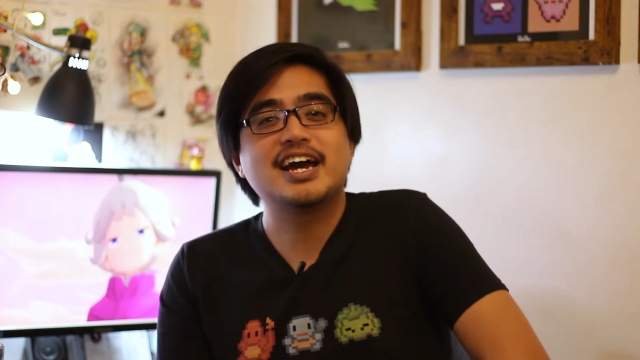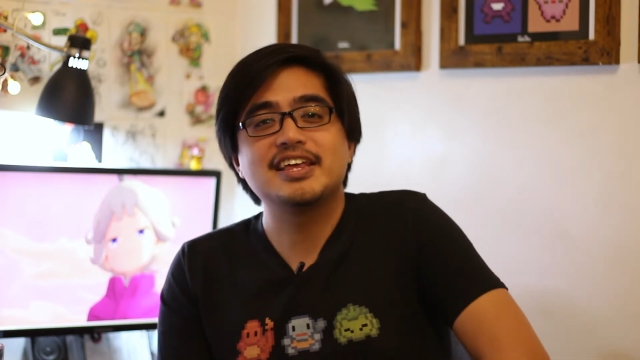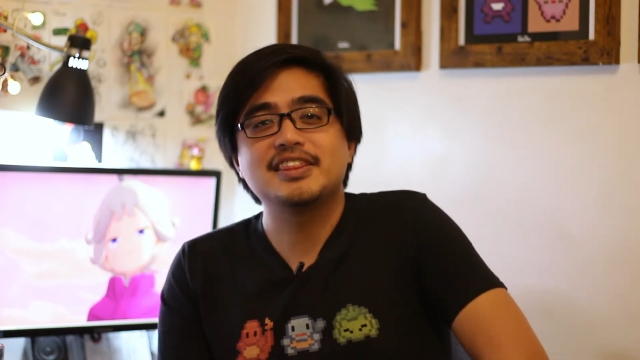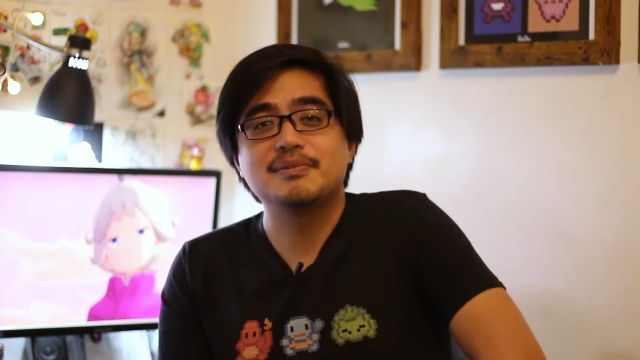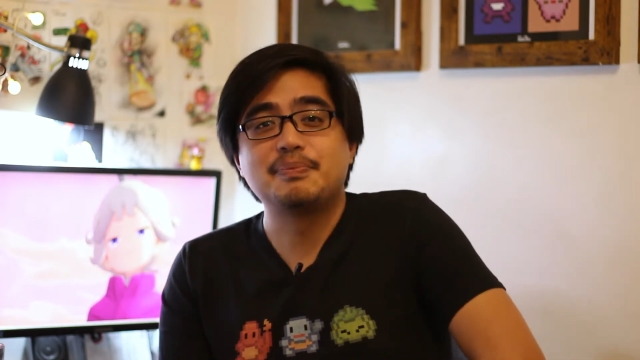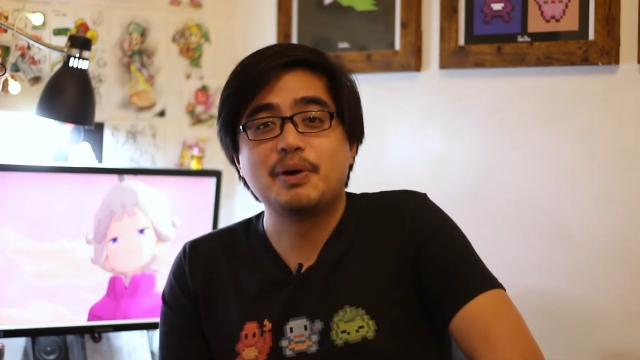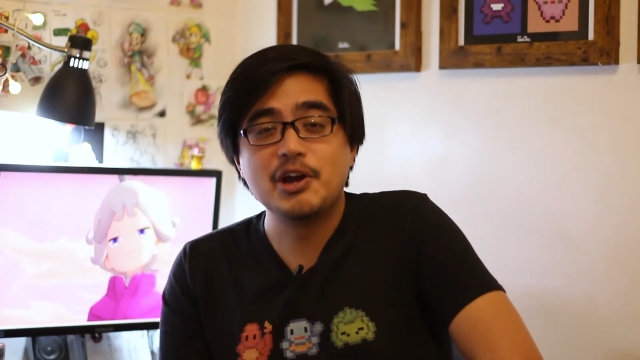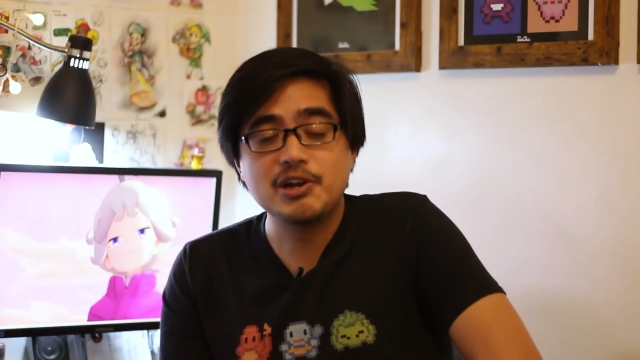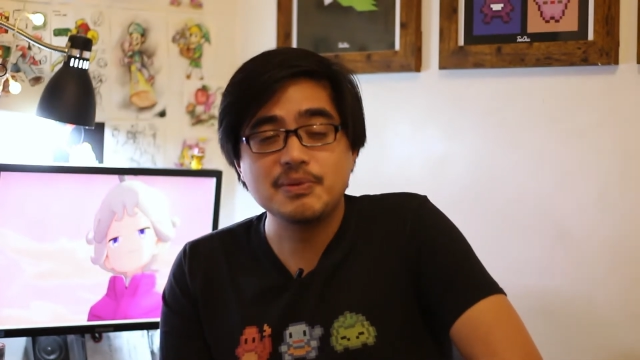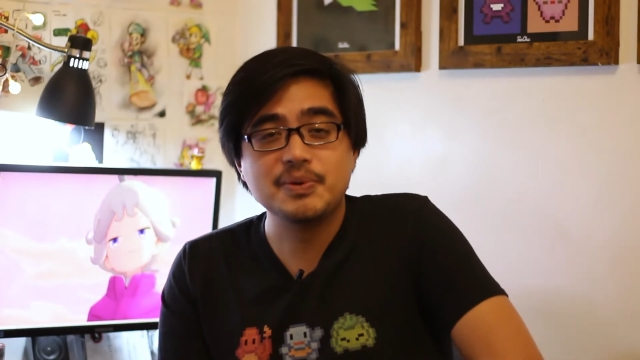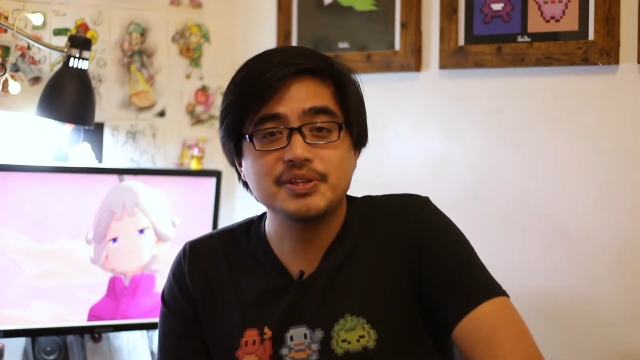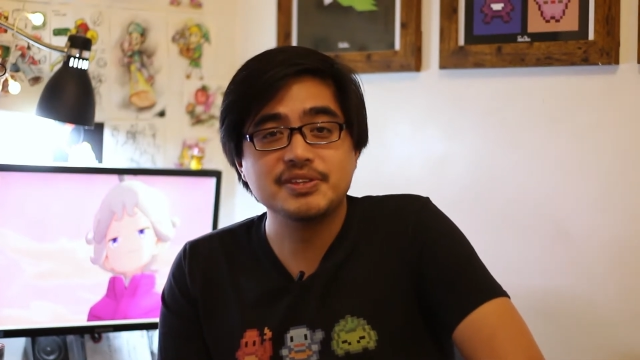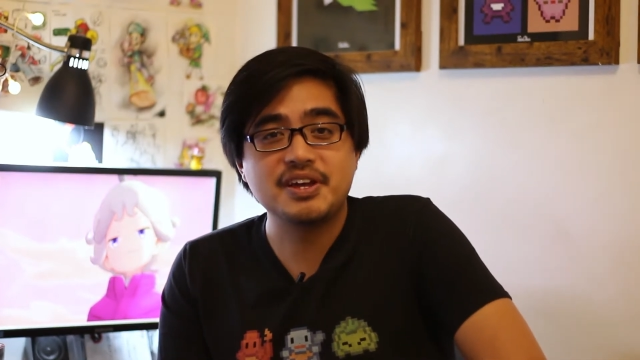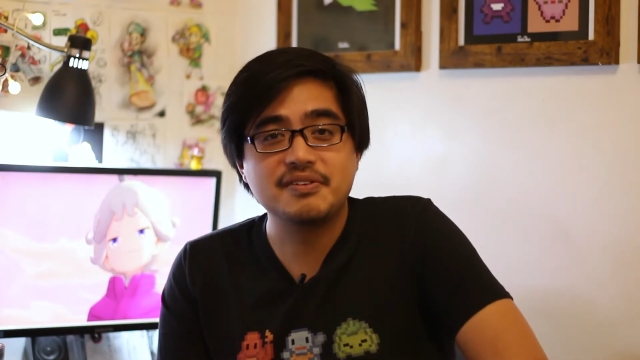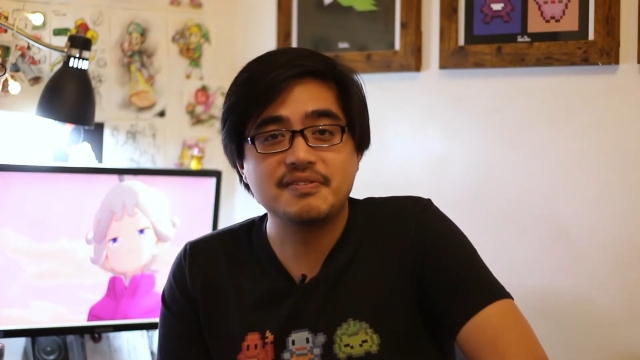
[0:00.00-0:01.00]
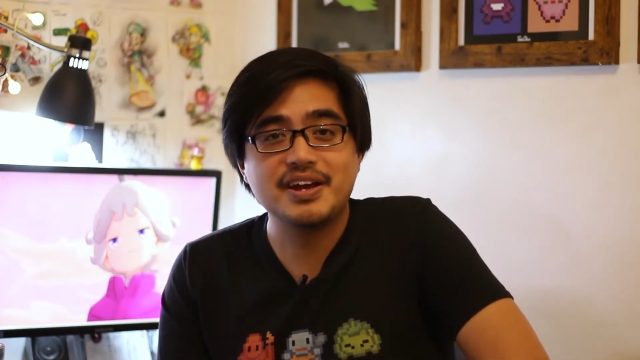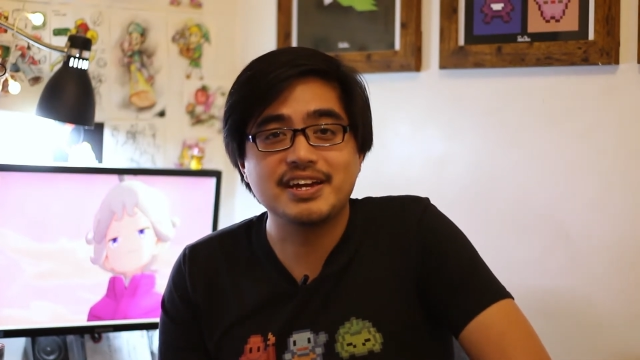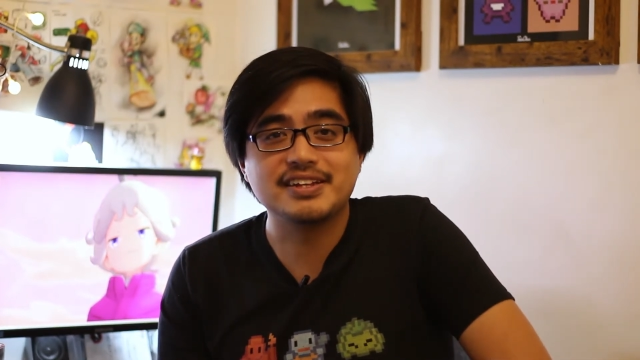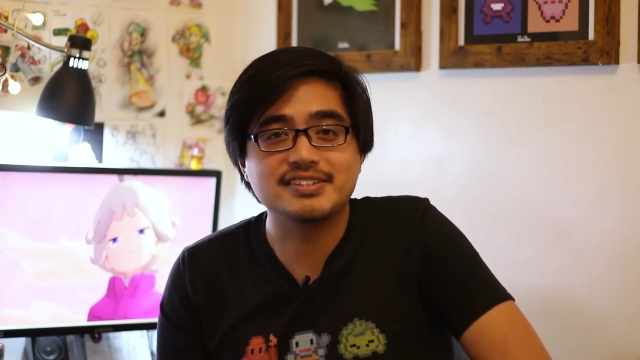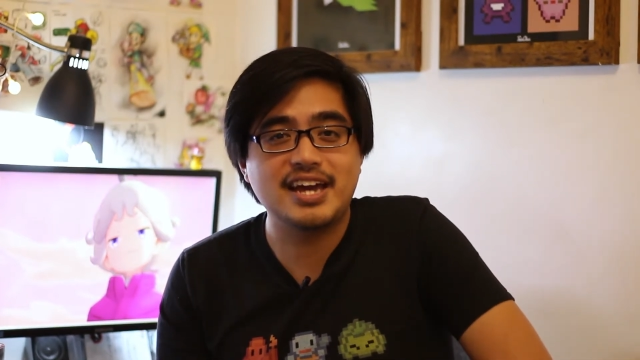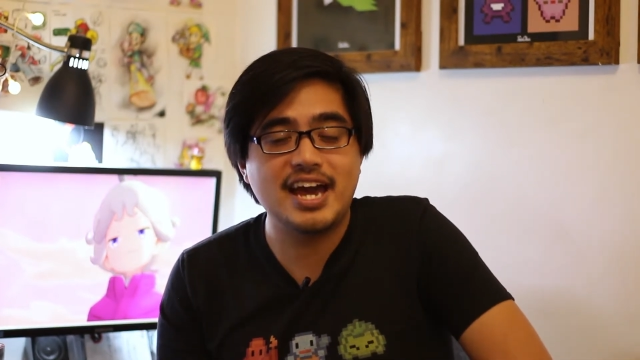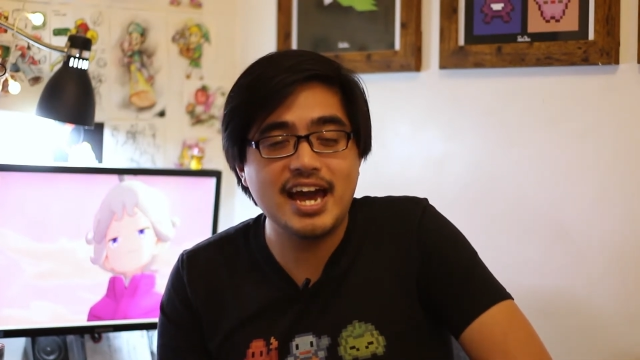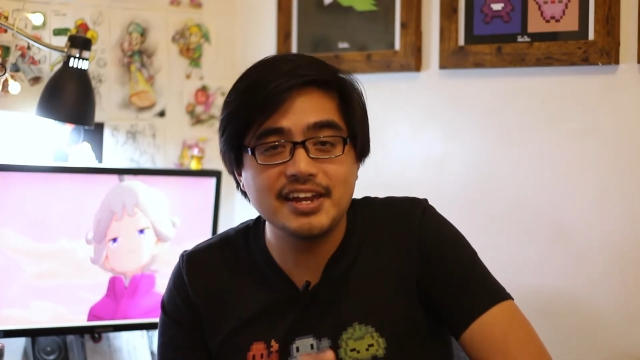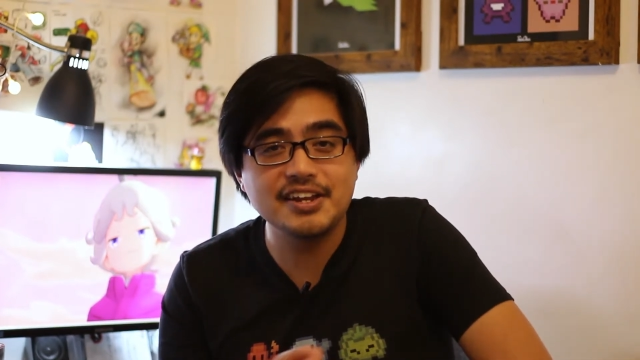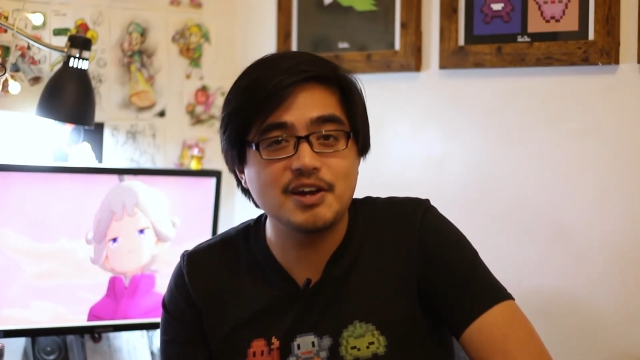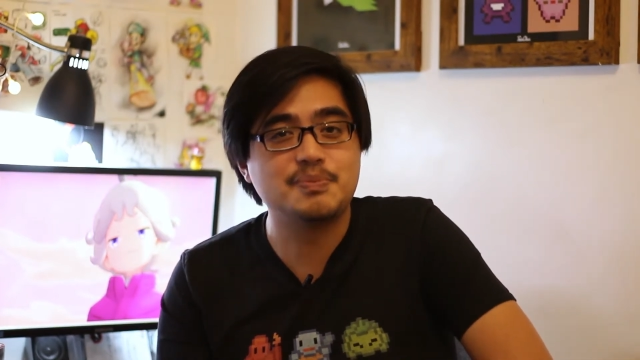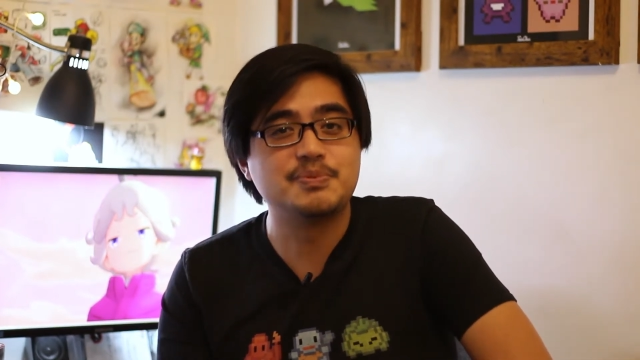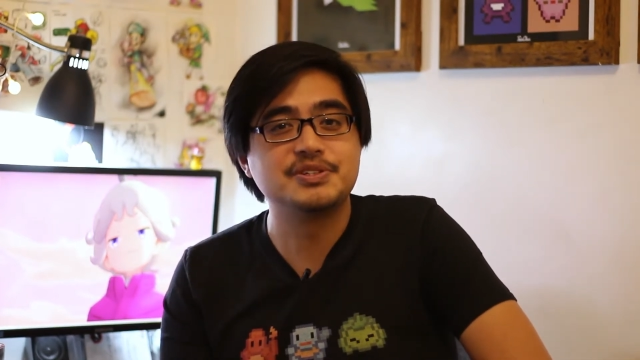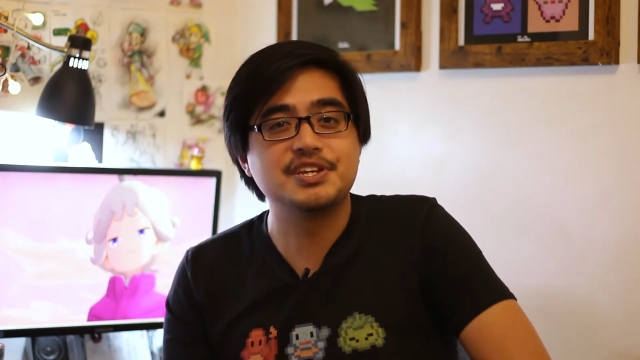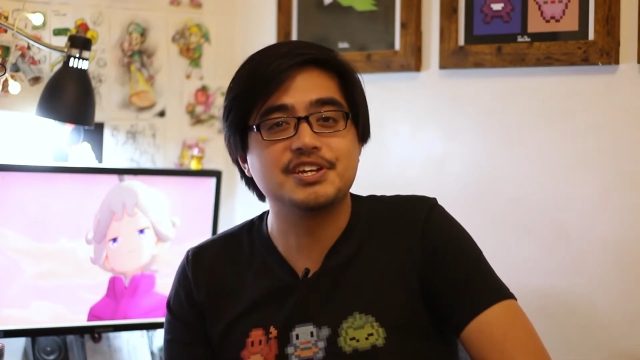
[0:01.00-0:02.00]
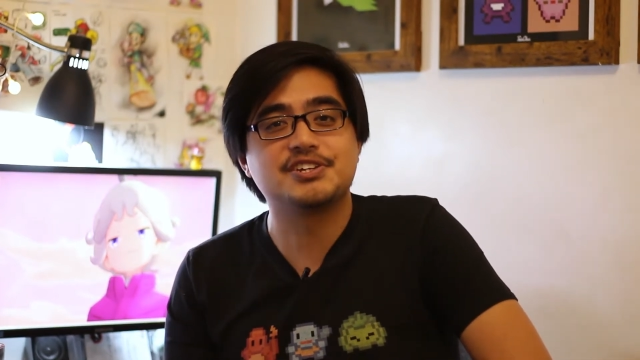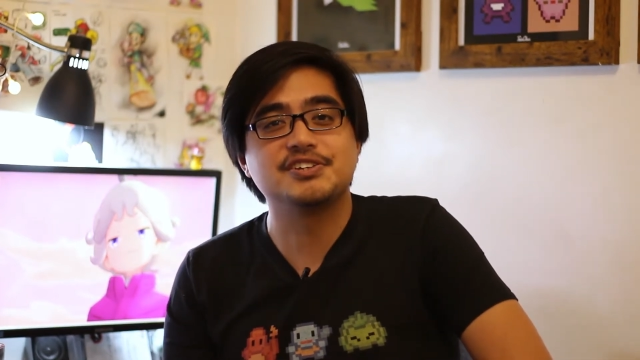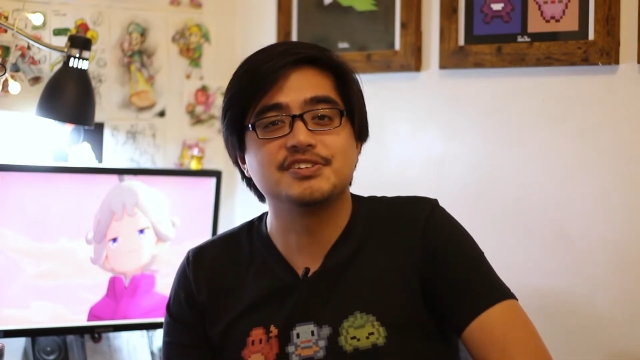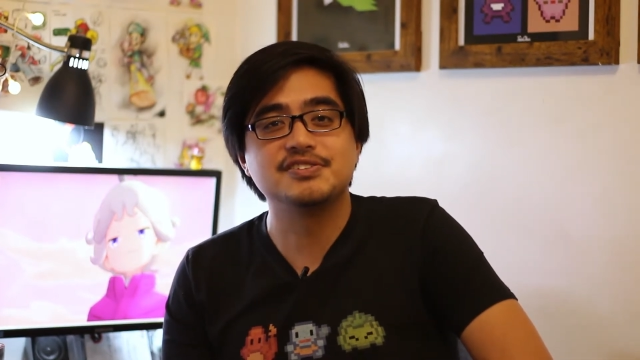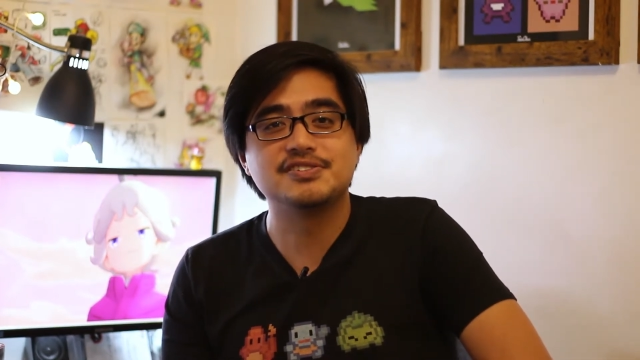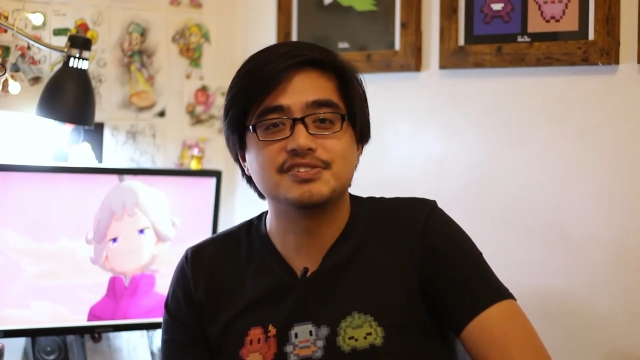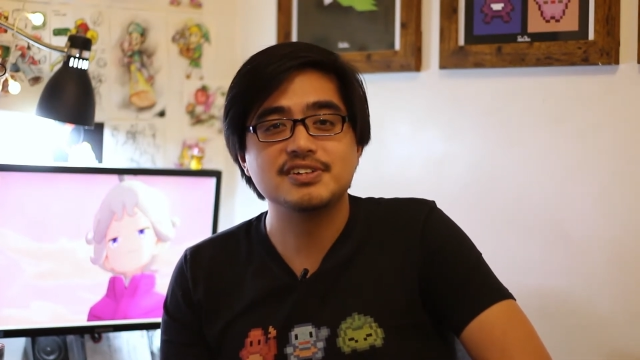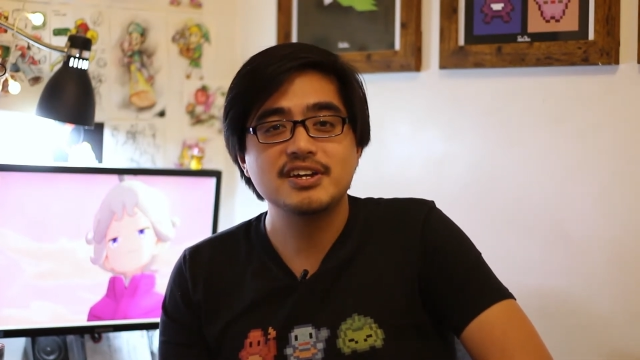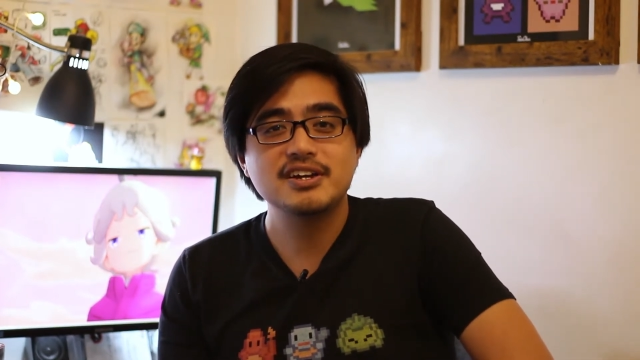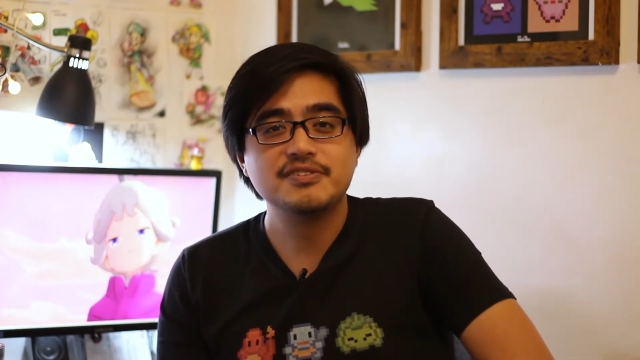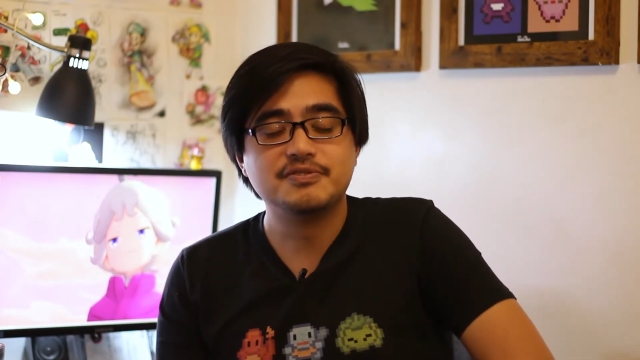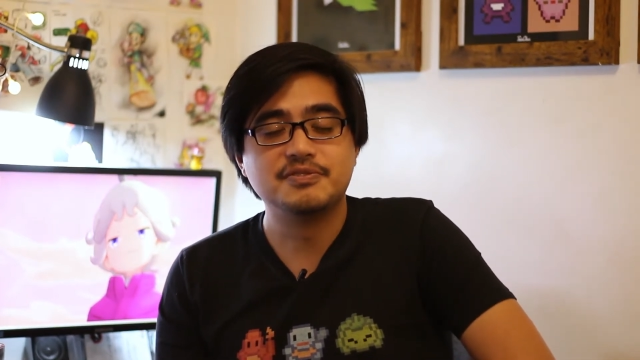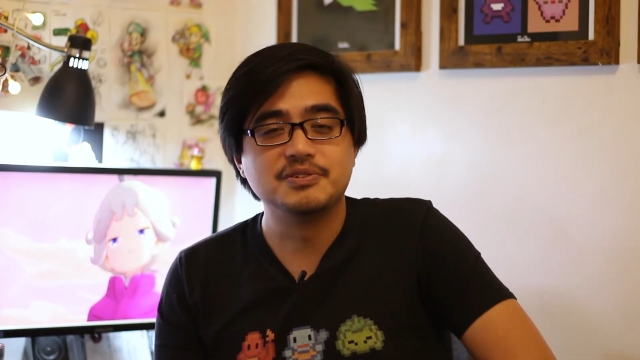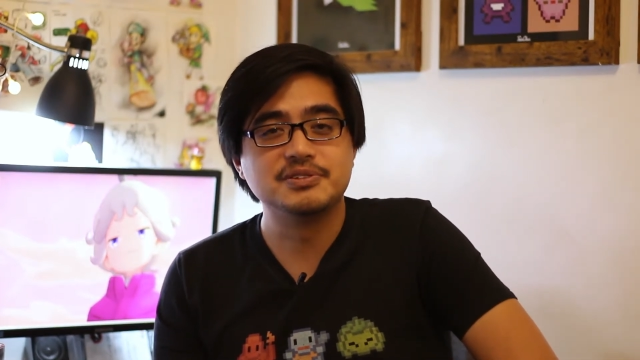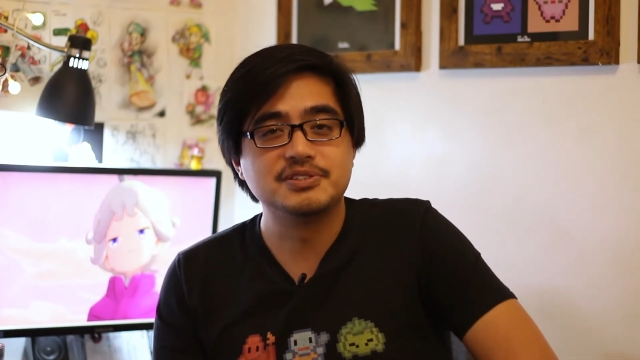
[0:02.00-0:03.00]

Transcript: at the Pokemon Direct and our predictions for